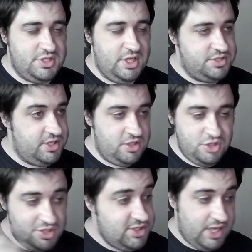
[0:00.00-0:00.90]
Saiyan
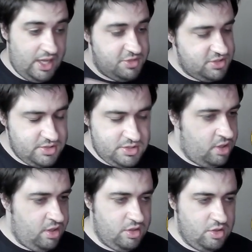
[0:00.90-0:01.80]
Synergy, same as
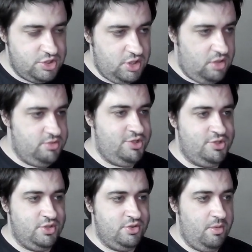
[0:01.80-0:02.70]
the Gogeta I was
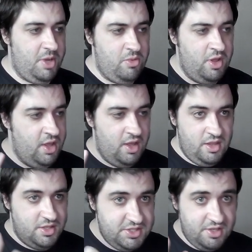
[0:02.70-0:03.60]
just talking about.
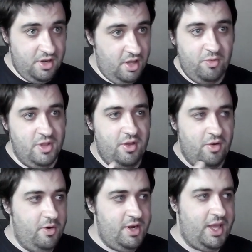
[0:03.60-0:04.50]
This is another one
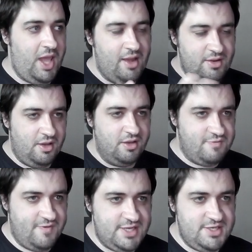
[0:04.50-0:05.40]
that already had like
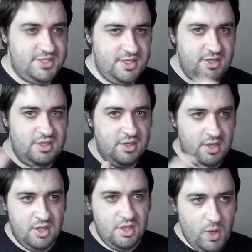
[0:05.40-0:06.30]
a fancy
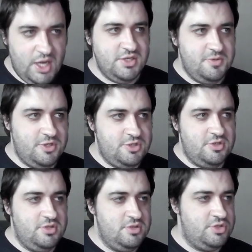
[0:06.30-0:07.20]
winner's
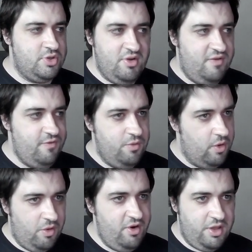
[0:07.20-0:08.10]
version. So if you
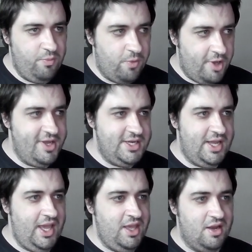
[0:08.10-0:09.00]
already
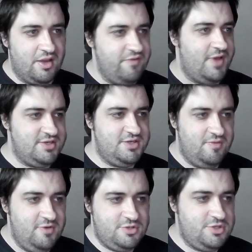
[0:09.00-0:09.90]
wanted a like
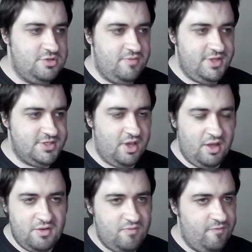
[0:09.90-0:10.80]
fancier version of this
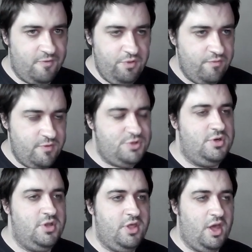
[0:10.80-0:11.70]
card, foil
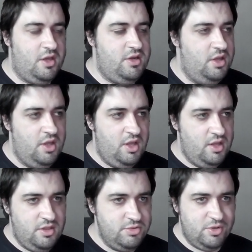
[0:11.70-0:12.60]
version of the card,
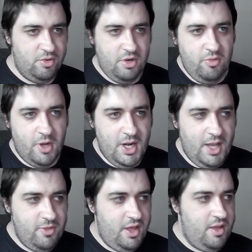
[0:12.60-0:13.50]
there was already one
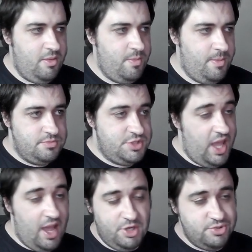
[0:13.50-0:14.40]
out there.
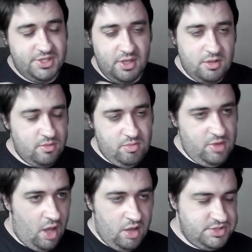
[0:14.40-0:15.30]
So yeah, most of the
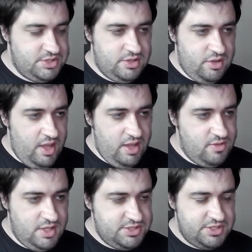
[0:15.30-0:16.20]
cards
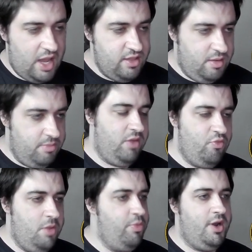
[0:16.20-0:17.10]
in this set that are
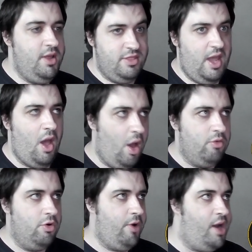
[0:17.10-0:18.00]
being reprinted that
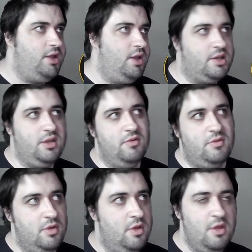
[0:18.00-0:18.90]
are already like
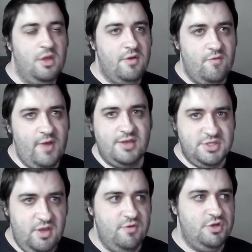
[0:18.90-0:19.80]

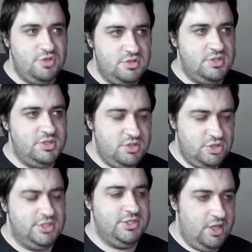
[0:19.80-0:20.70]
fancier versions
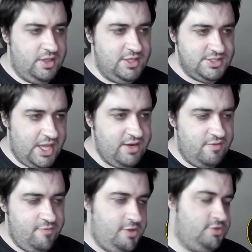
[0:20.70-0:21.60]
than just like the
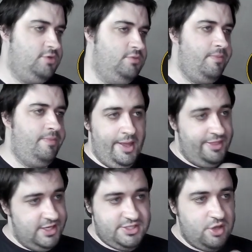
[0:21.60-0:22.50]
standard version.
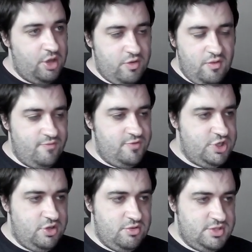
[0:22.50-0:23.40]
And this Goku and
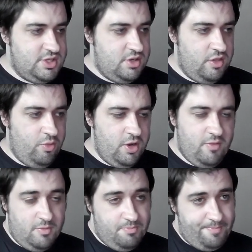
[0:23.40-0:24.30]
Vegeta is another
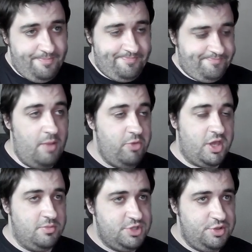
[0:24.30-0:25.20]
one of them. Then we
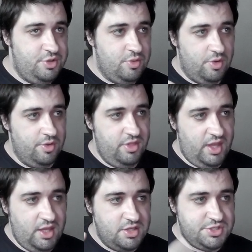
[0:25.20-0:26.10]
come to all
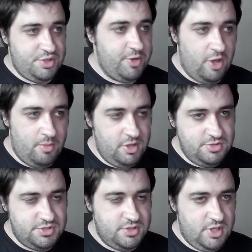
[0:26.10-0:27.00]
the super
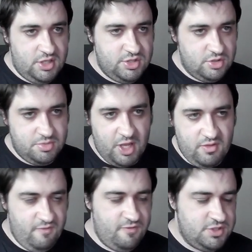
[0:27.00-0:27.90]
combos that I talked
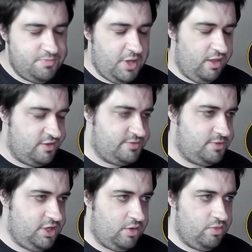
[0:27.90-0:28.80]
about in the first part of this
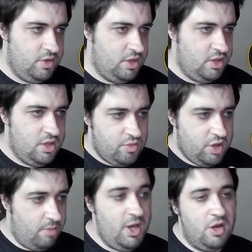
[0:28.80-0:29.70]
video.
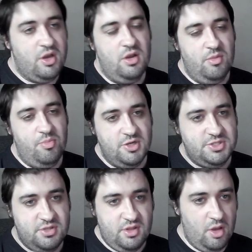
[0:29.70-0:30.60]
Going to be looking at the
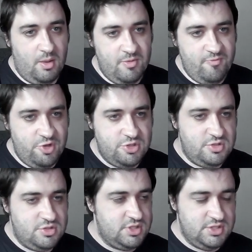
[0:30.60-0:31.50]
prices of the common
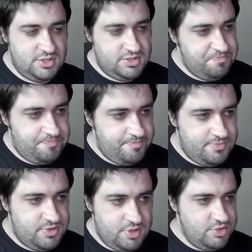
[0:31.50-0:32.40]
versions because
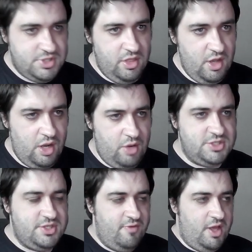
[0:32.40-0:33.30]
those are the
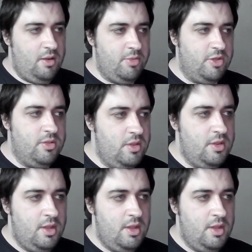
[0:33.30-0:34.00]
lowest available.